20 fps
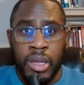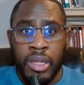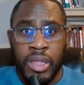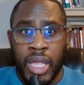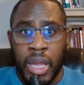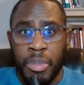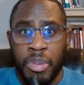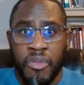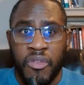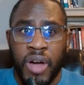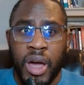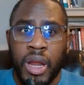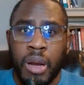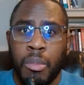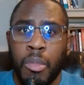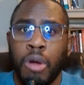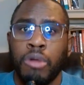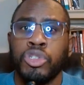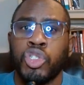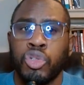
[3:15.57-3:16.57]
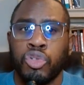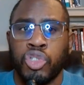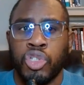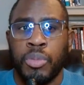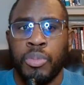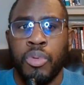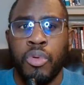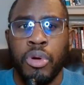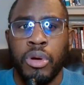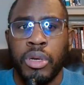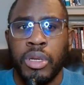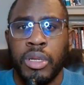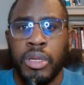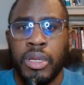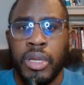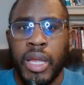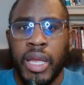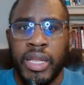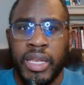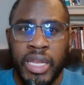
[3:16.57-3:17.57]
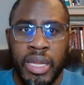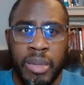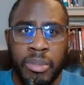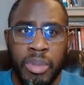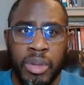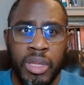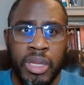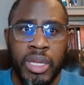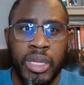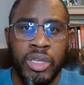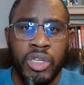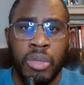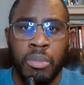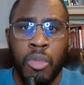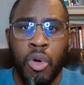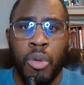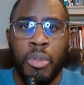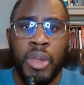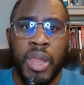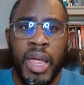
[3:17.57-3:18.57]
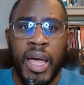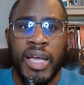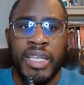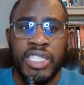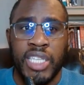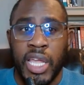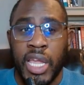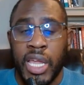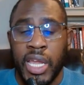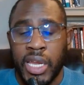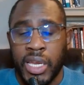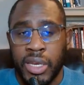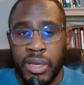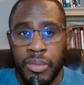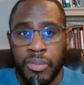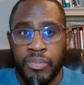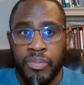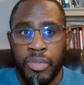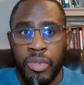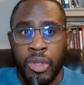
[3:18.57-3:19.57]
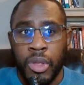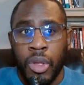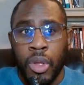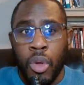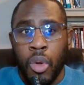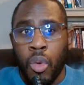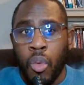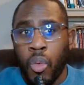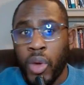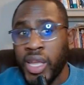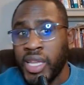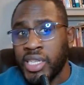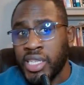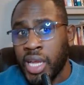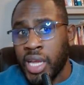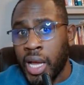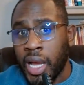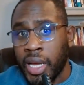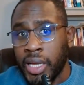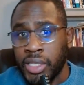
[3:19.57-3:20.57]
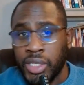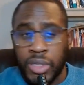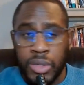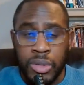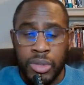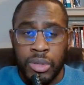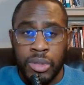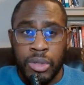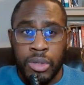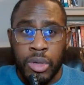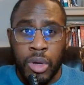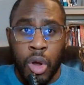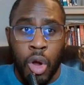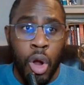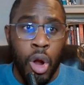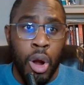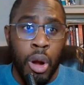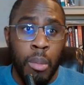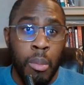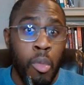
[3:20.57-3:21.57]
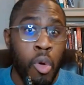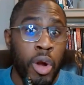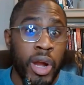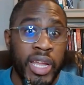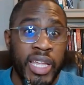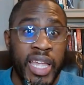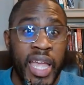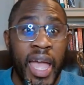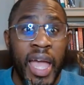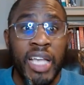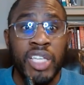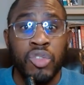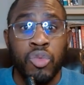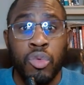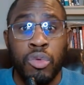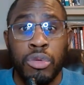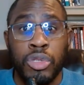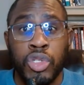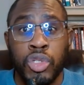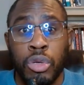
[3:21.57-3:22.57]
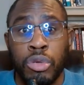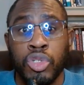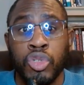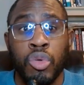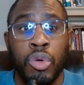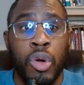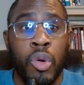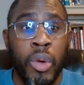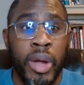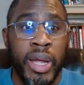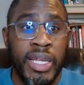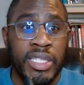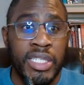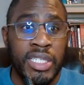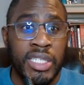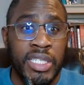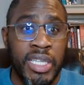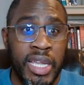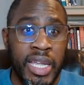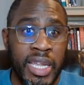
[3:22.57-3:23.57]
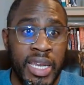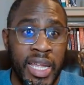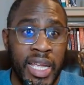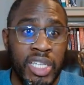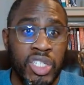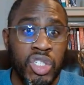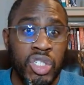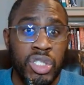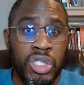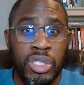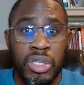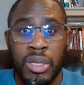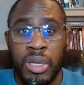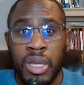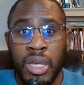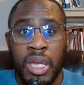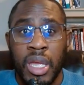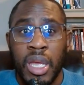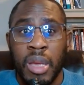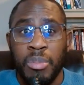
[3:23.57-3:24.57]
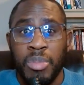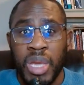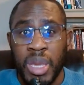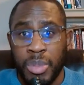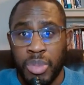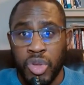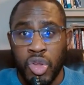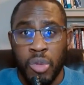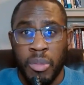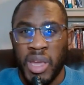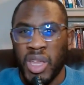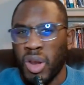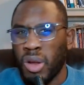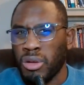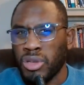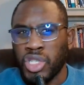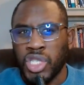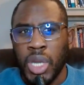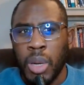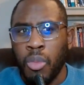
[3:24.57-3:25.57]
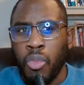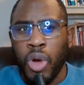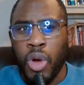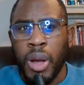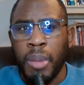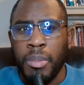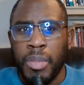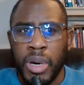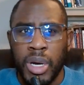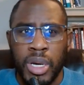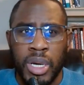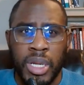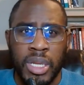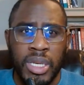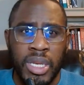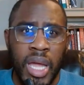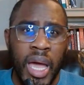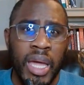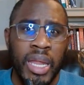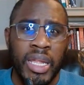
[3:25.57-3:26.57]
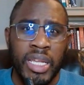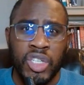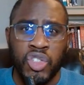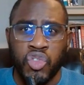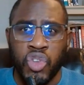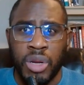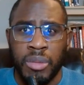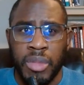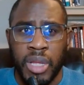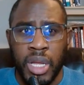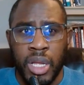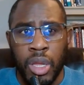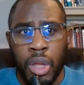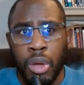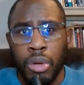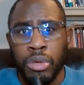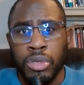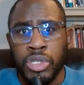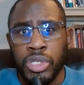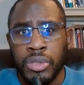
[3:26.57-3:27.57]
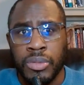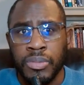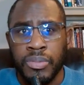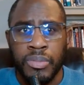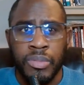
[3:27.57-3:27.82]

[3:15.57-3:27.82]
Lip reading: They provide emotional support and the ability to mobilize aid. Weak ties are more casual social acquaintances and connections, people you may know somewhat but not extremely close.